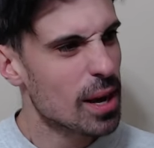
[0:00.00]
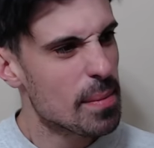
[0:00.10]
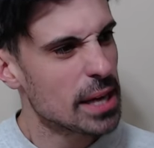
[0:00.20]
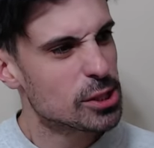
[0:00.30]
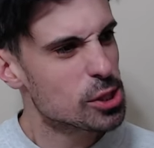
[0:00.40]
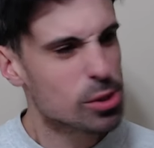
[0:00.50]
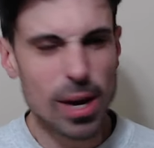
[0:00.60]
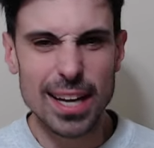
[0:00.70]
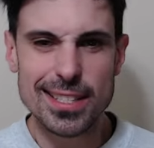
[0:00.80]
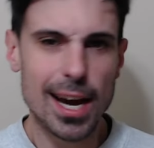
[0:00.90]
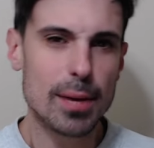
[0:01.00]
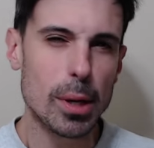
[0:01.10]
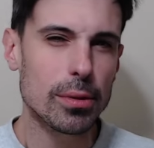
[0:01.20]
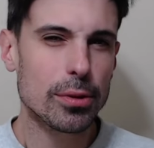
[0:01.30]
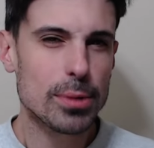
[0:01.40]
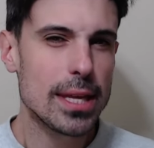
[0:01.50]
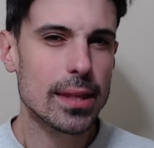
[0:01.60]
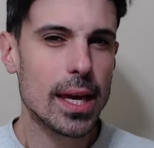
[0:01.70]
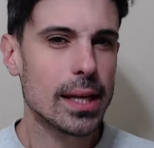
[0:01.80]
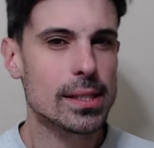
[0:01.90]
I might just try and talk about three
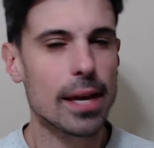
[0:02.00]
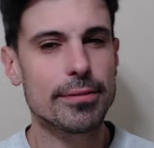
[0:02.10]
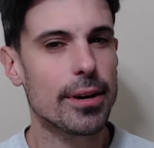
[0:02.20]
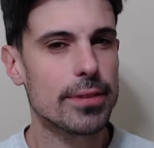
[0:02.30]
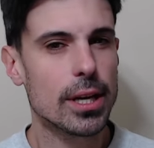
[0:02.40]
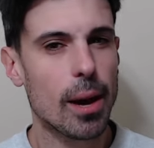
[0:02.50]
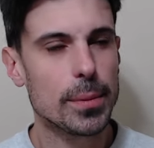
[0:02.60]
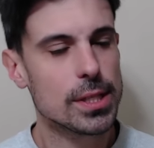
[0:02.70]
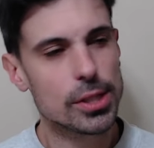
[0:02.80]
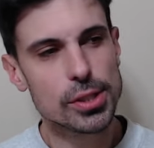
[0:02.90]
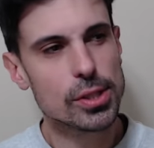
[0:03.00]
things after every competition.